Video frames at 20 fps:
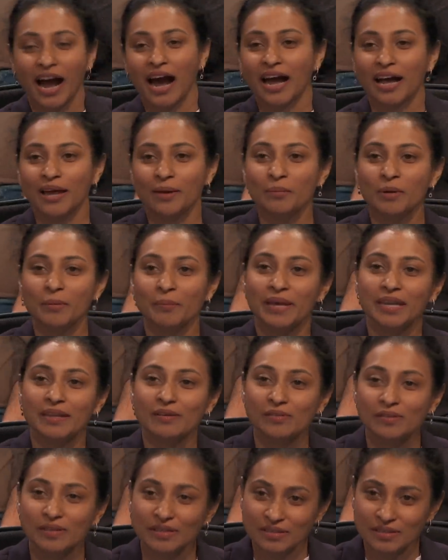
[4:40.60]
I'm a
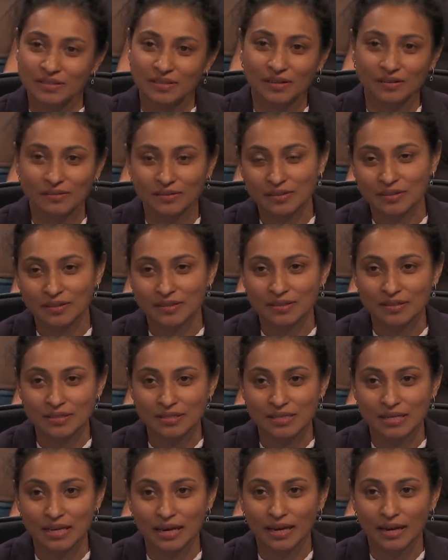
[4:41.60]
medical consultant.
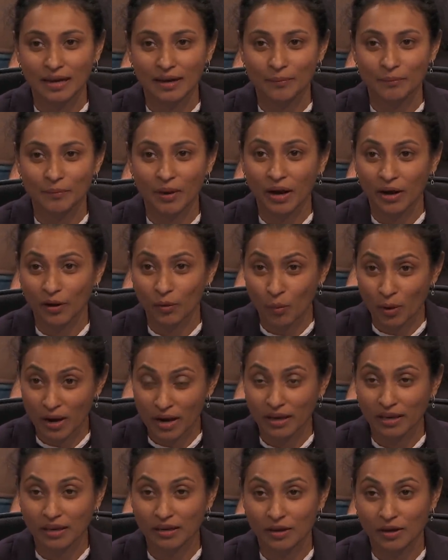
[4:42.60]
Um, I
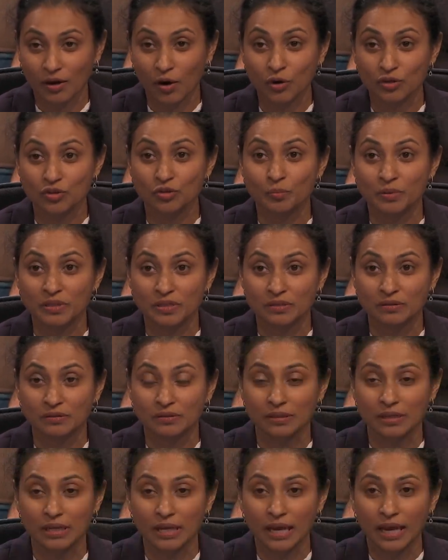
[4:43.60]
work in a
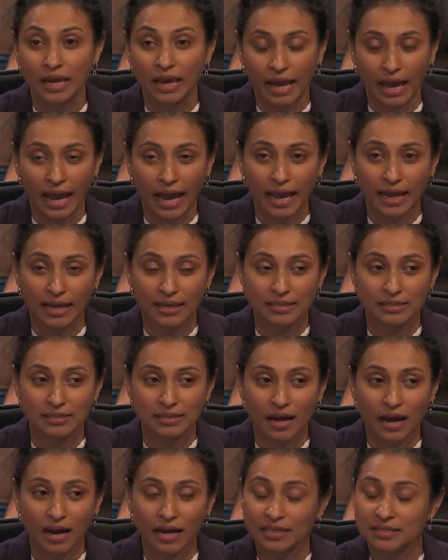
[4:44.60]
hospital. And
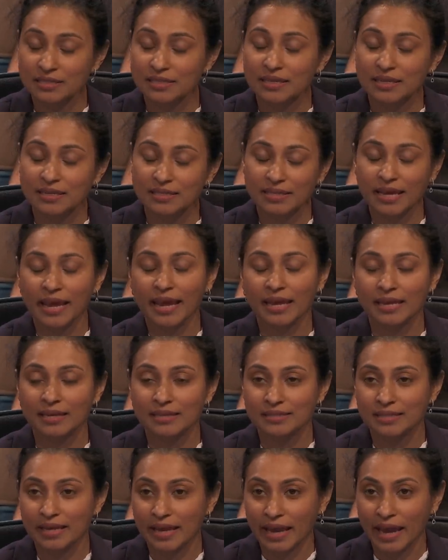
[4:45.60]
I see day
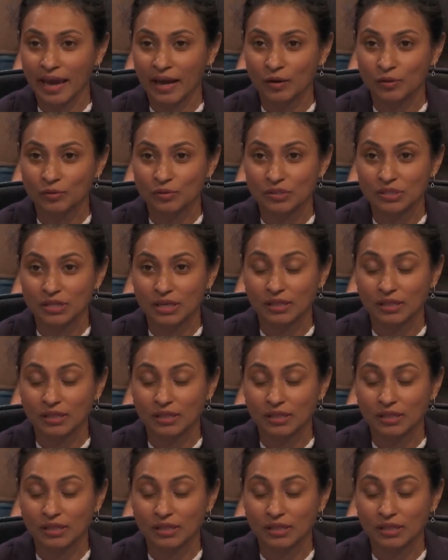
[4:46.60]
in, day out